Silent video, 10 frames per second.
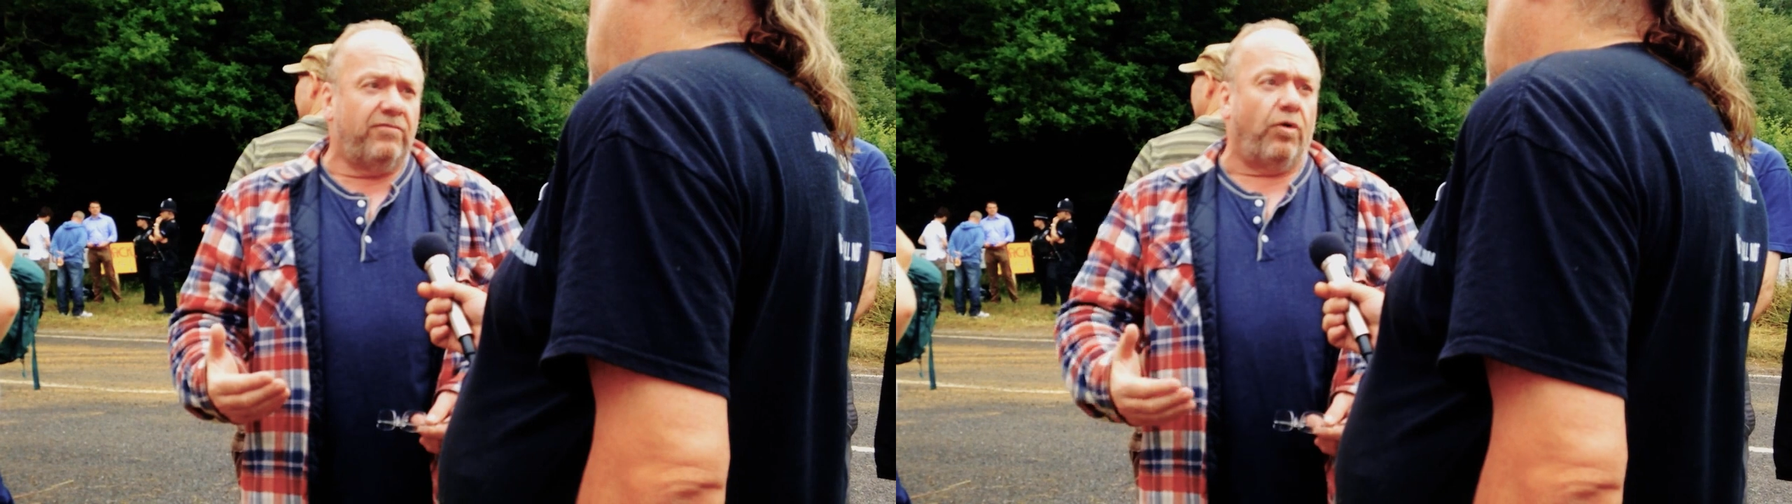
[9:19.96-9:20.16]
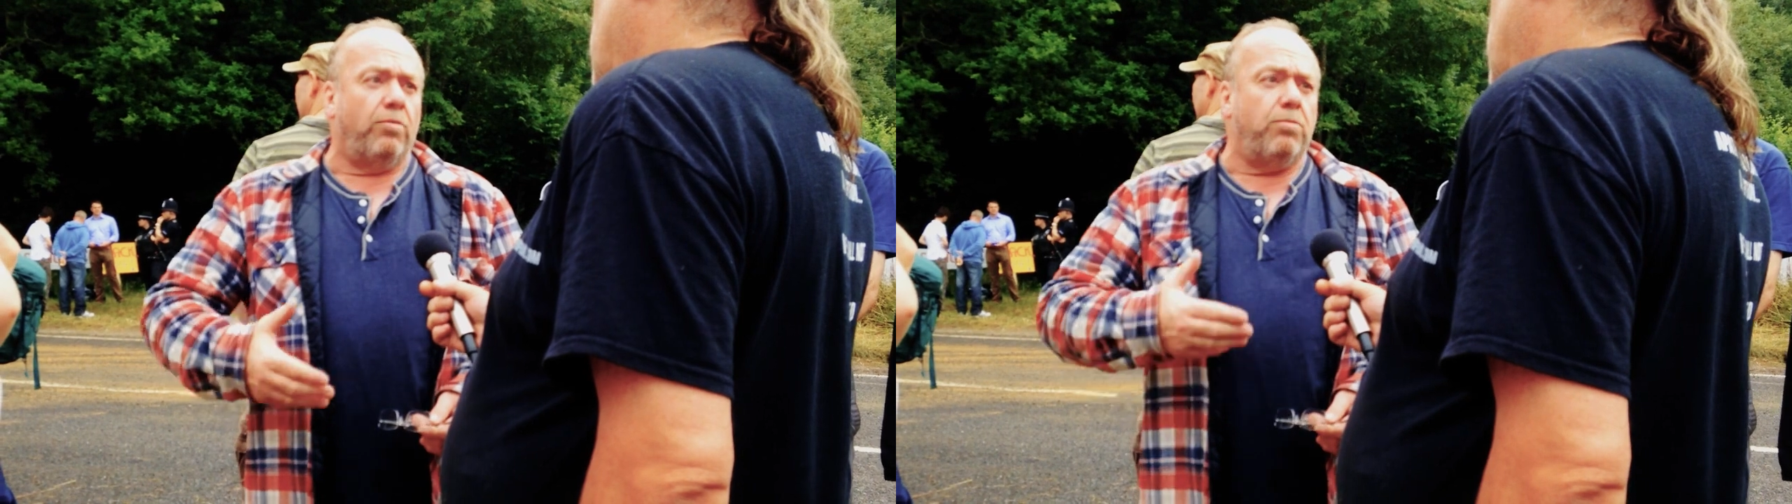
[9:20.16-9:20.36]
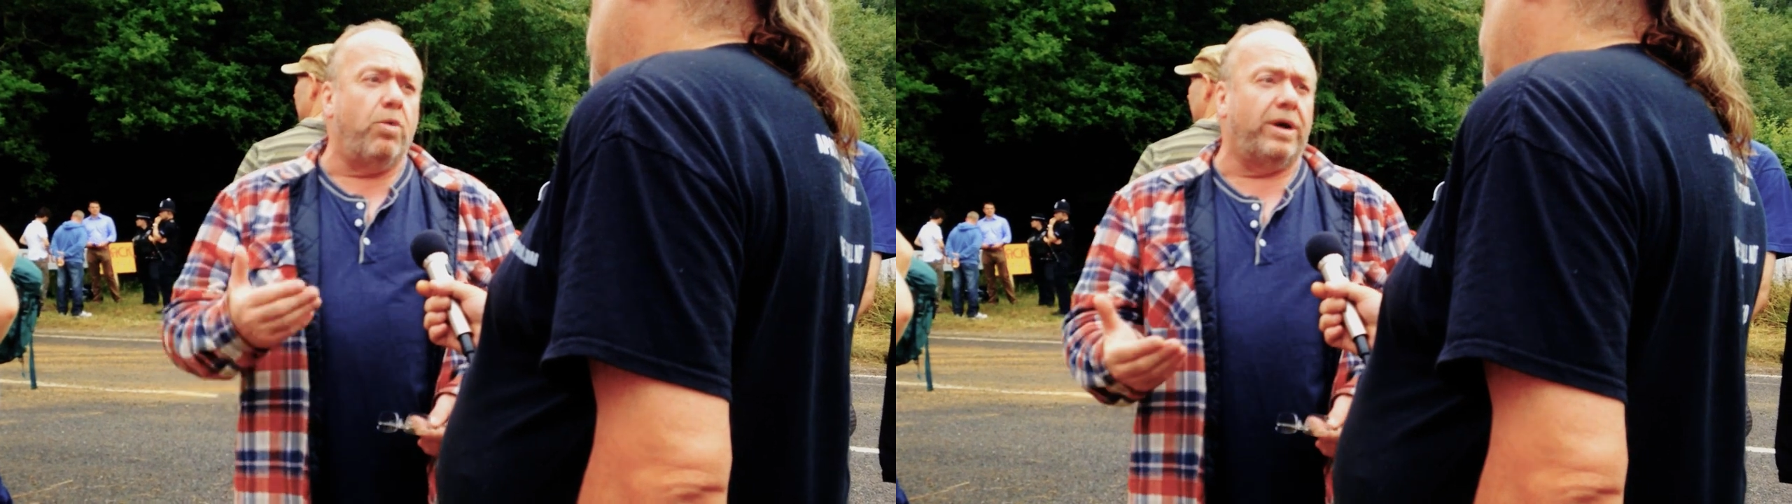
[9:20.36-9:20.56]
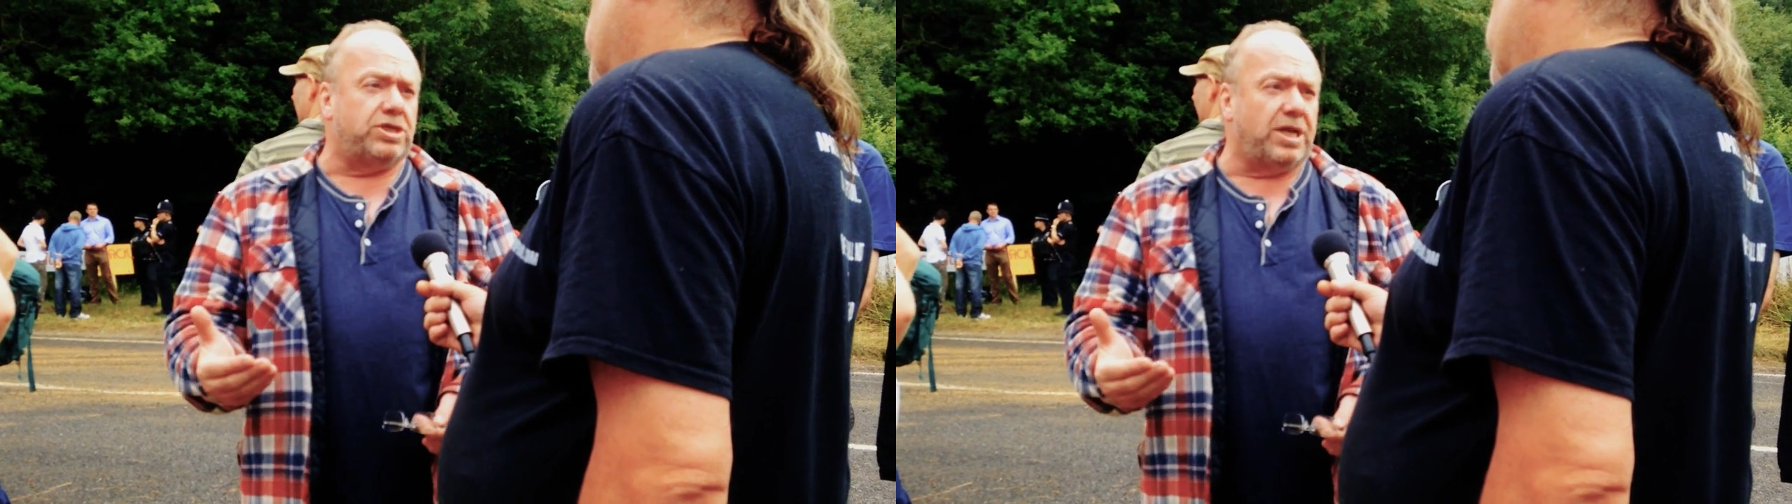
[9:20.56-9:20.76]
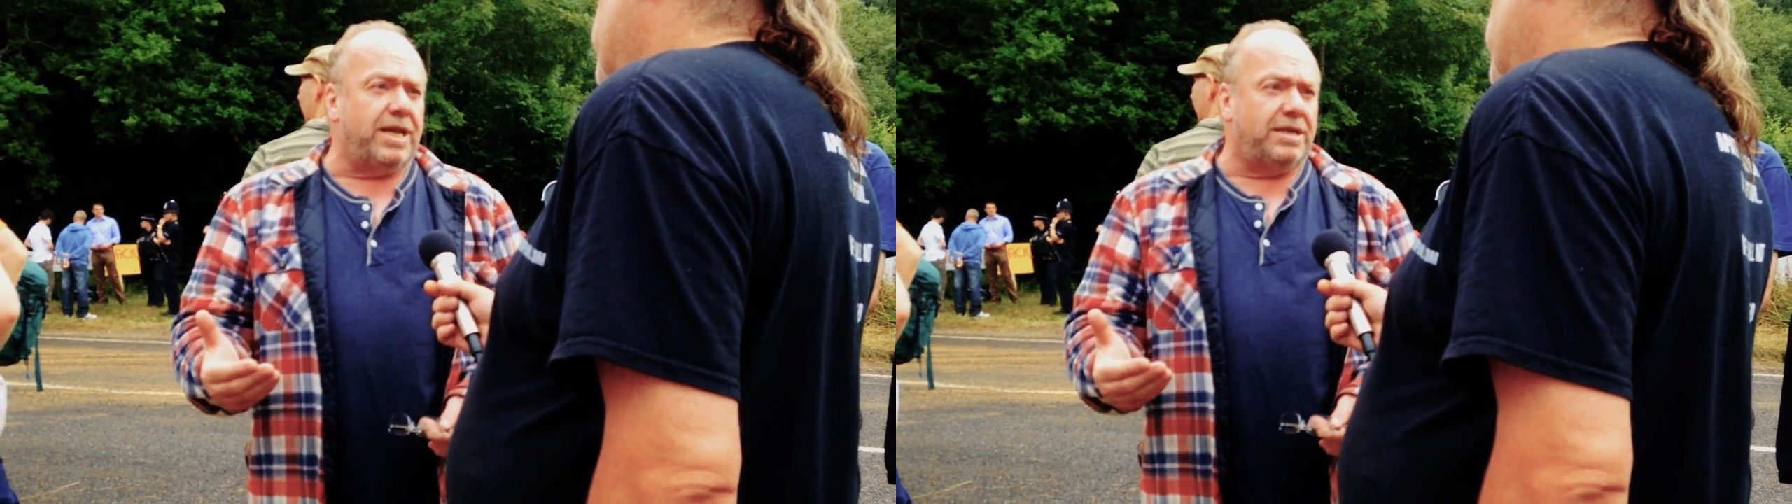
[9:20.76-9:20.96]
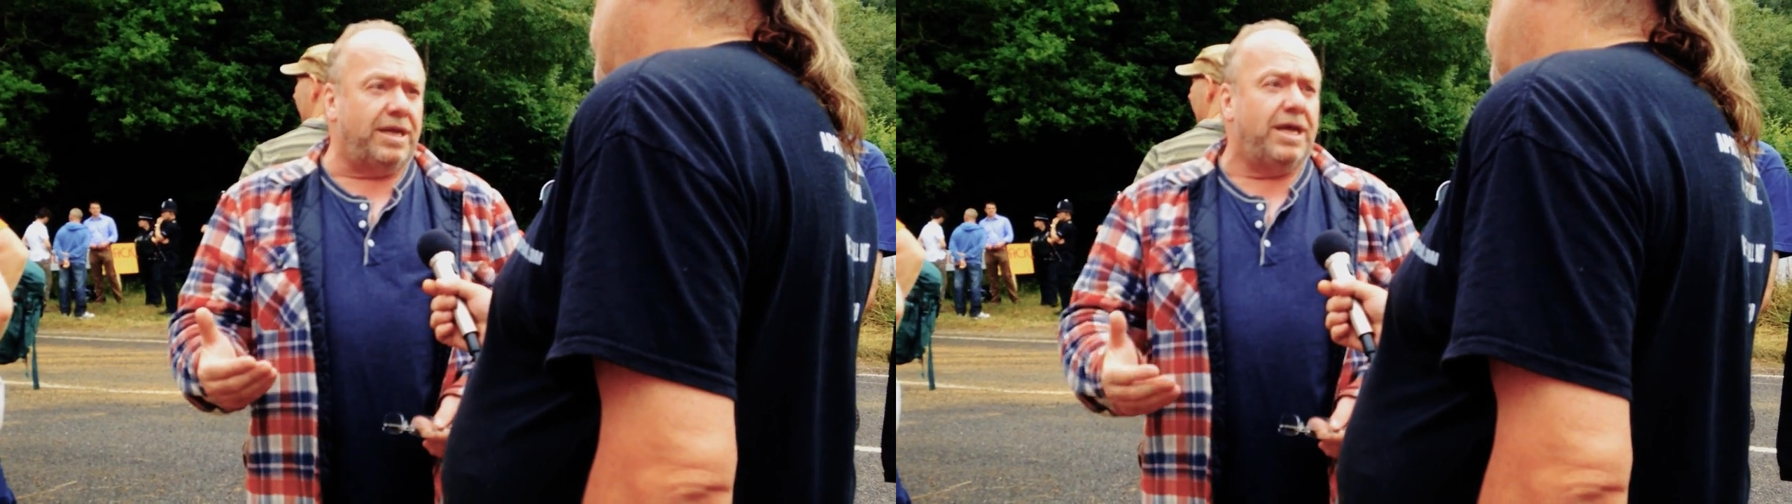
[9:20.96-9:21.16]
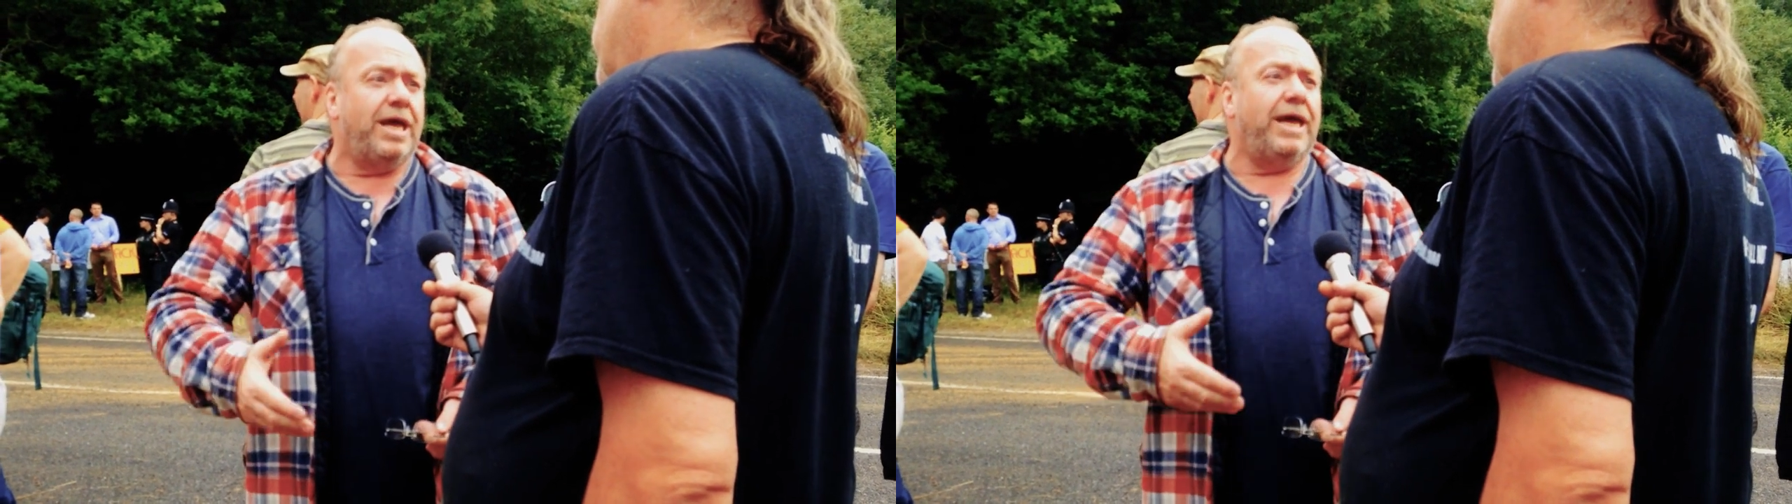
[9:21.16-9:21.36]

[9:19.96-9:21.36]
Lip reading: for mortgage lending